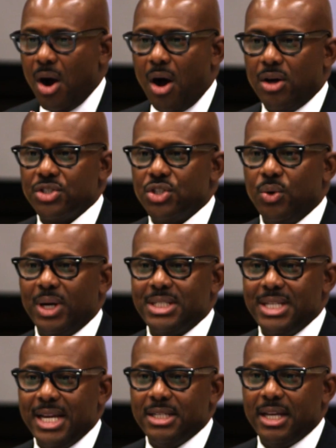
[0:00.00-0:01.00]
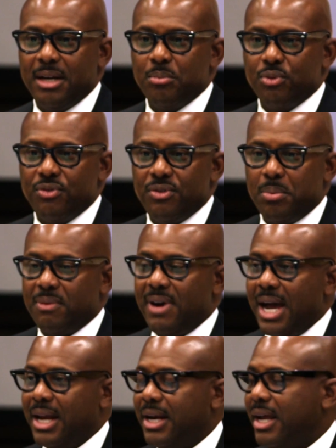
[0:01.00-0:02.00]
Also attended and
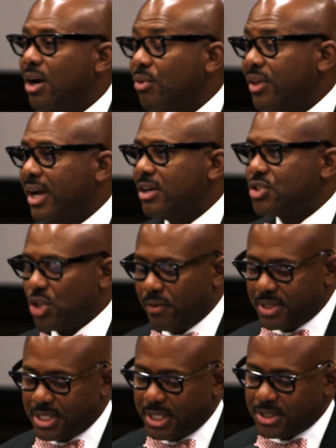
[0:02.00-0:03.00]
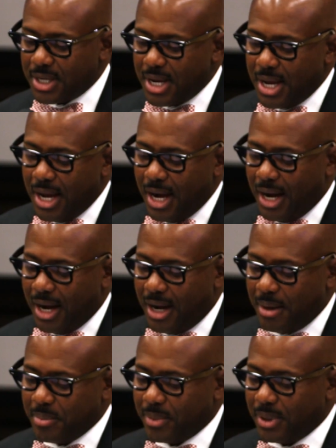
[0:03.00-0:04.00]
provided healthcare services.
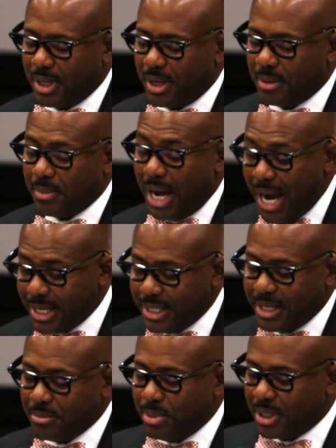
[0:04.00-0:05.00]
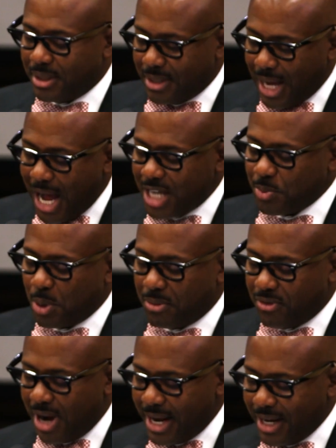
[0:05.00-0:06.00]
Um, um, I didn't, but the hospital
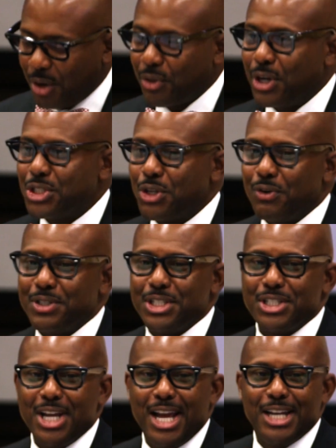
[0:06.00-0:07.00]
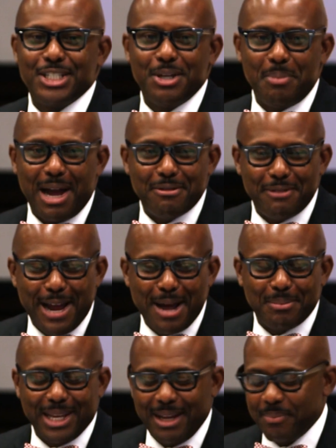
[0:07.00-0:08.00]
provided healthcare services to my
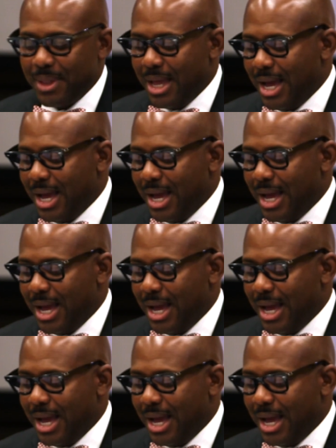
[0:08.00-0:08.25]
family.